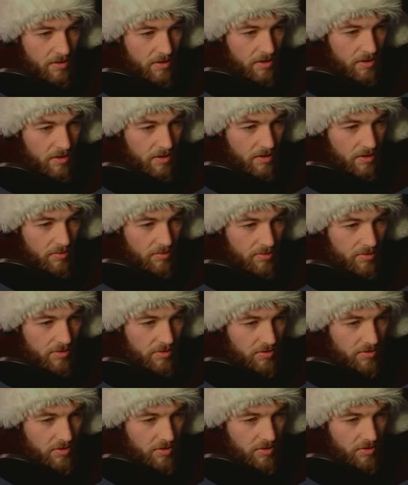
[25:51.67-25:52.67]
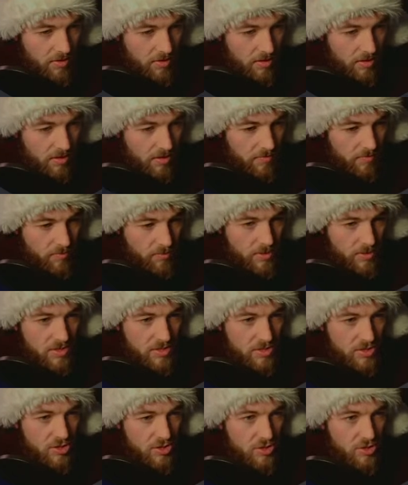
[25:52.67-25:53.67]
But there are a lot of 1s
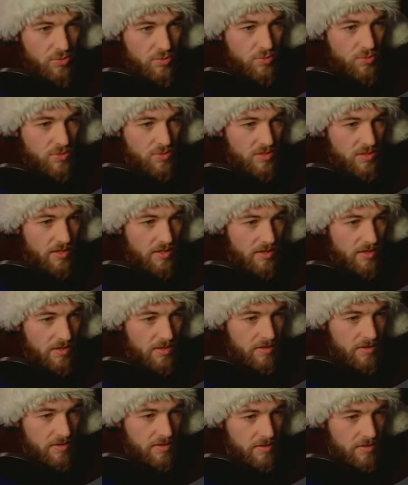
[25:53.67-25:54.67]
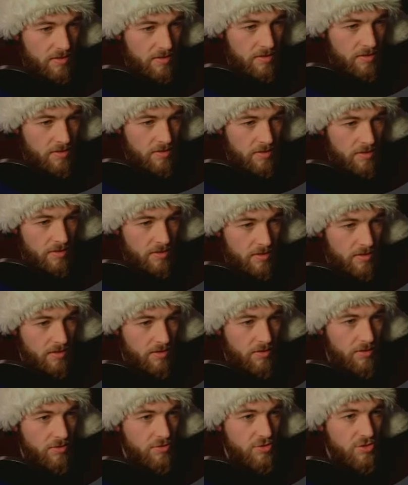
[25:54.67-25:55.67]
and 2s there, and
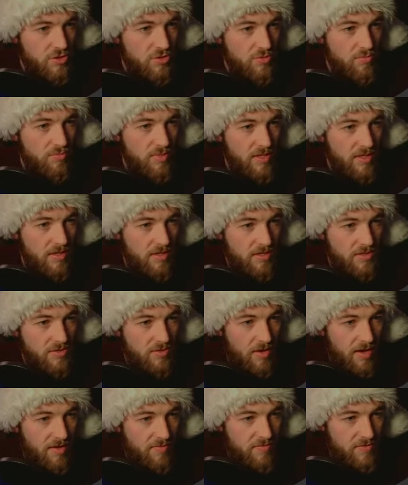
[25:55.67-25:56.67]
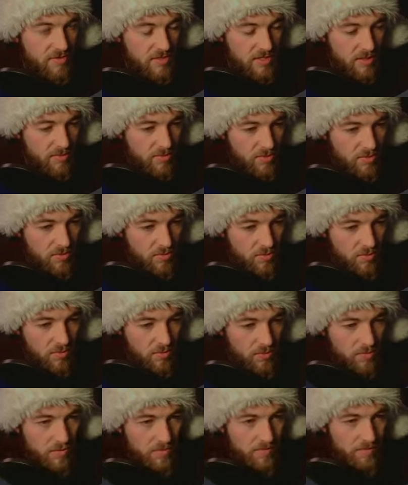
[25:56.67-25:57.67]
those shouldn't be there. So after step
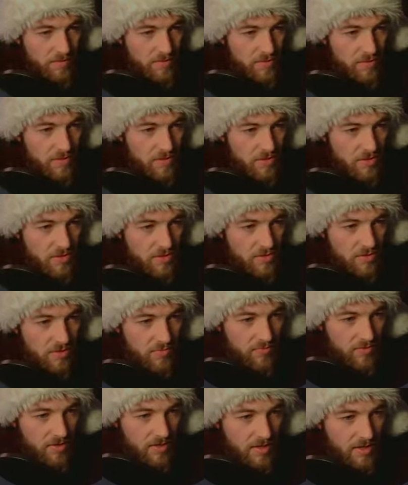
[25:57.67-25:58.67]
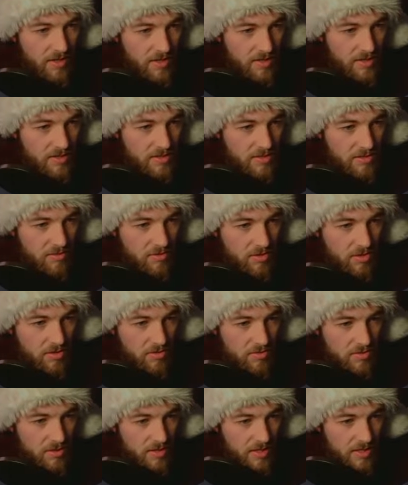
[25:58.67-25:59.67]
2, the first line should read 880,
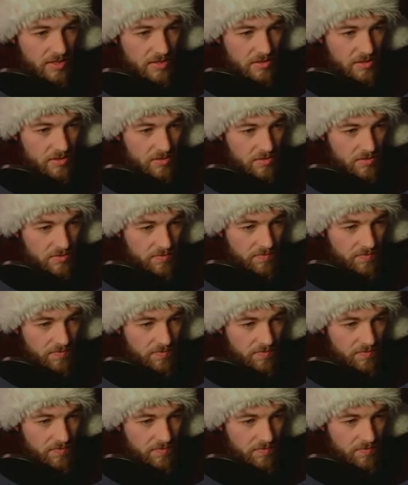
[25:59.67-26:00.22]
so that looks